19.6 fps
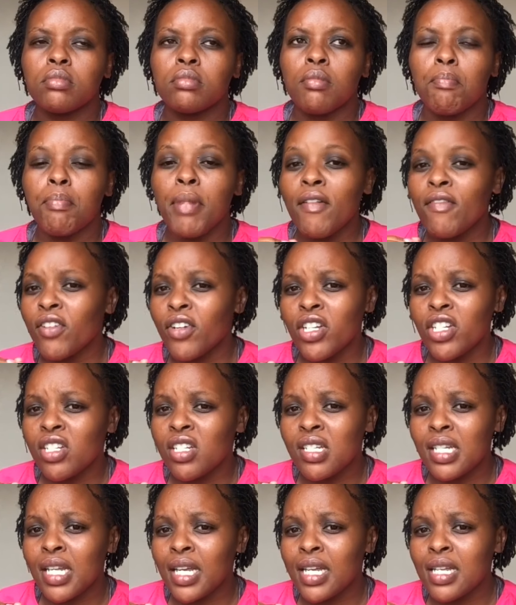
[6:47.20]
beverage
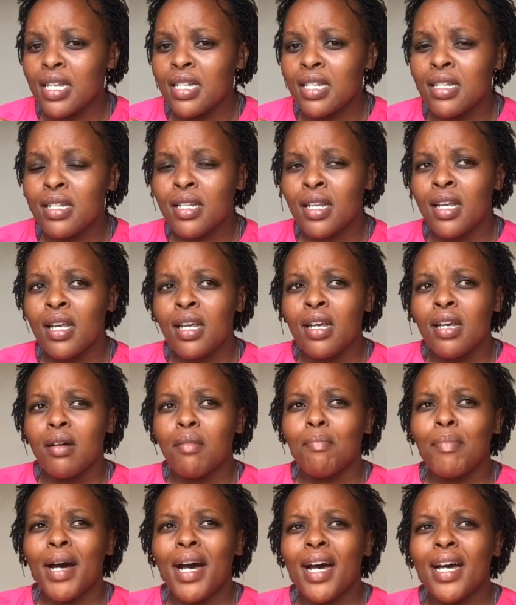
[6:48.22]
stains.
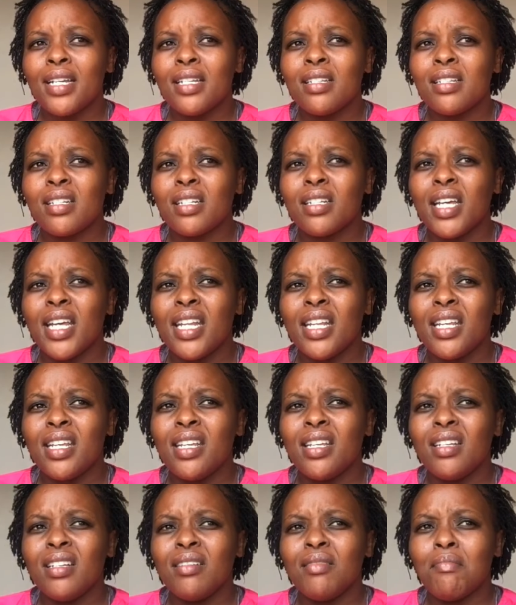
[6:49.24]
But
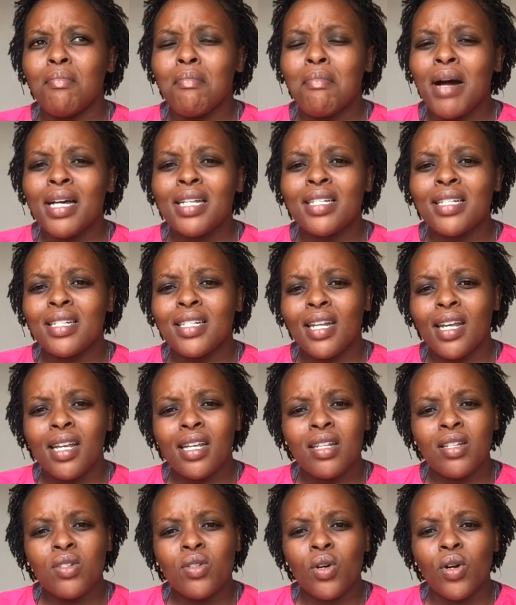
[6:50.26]
any mud
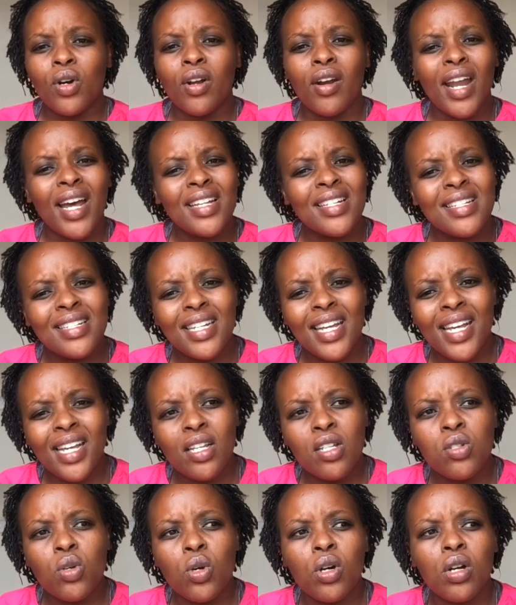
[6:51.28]
stains or grass
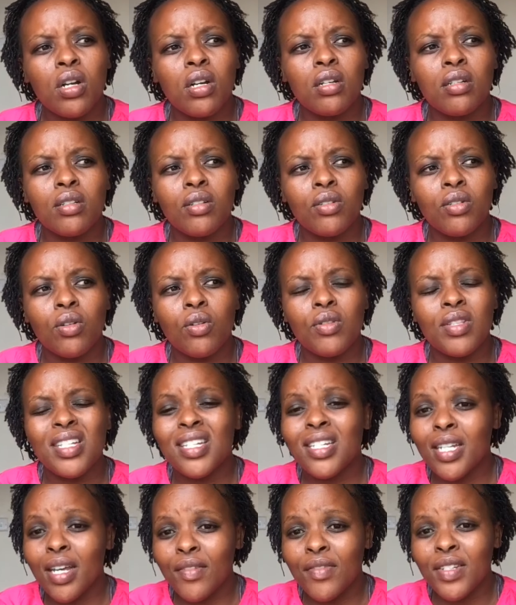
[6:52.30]
stains or, you know,
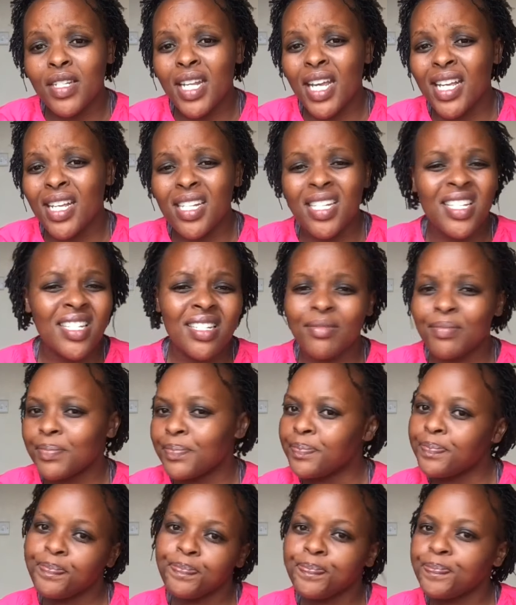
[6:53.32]
these tough stains,
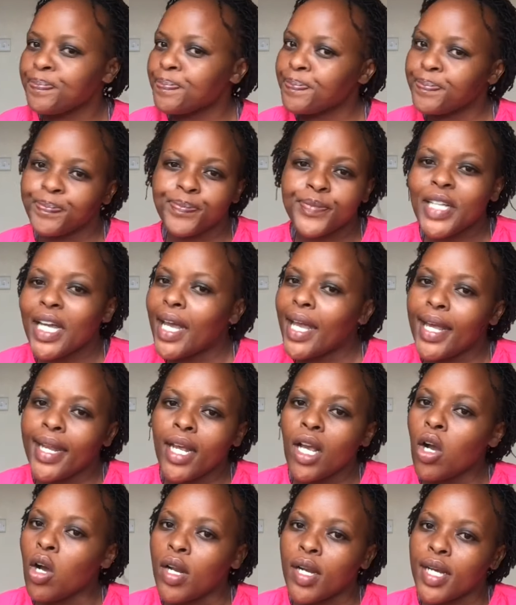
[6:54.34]
it
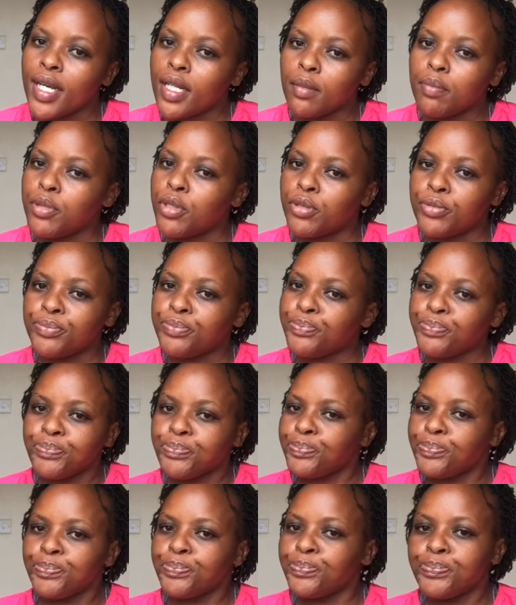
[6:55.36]
ain't gonna help you.
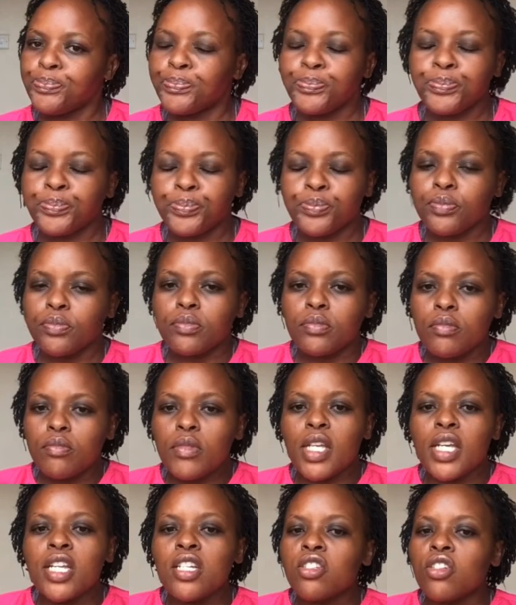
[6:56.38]

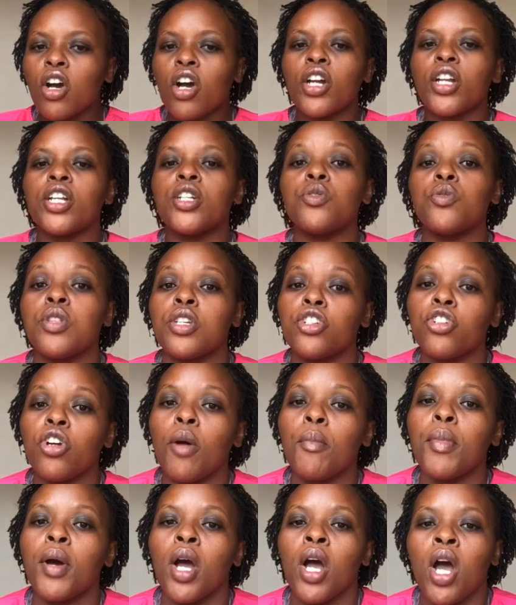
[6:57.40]
It's not gonna do the
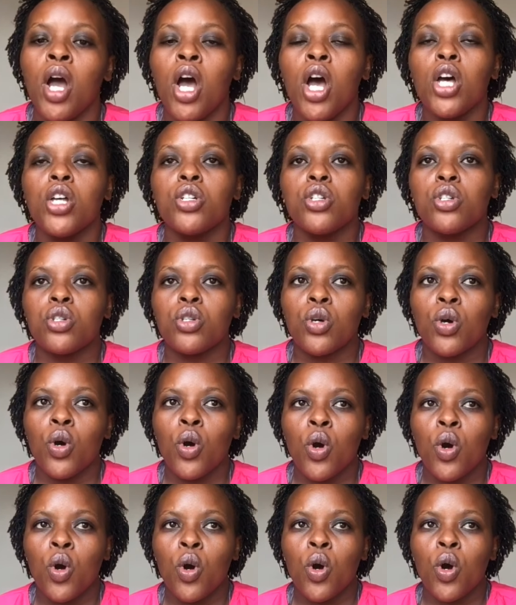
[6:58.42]
job.
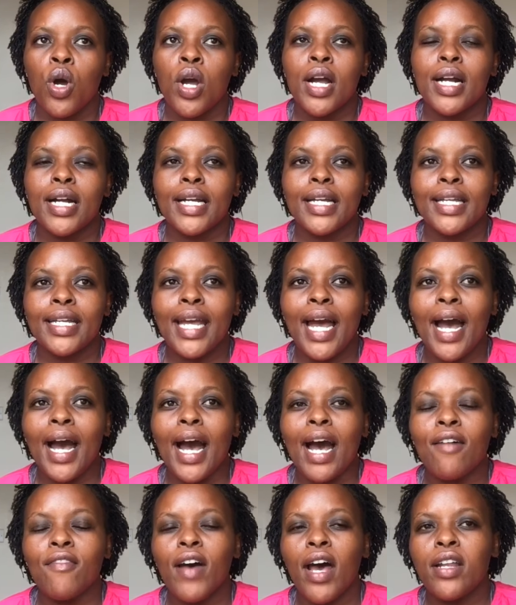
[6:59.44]
So yeah,
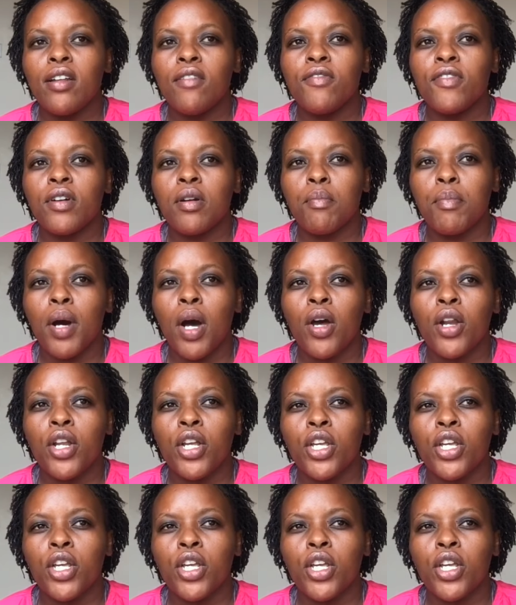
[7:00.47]
I've had it for about a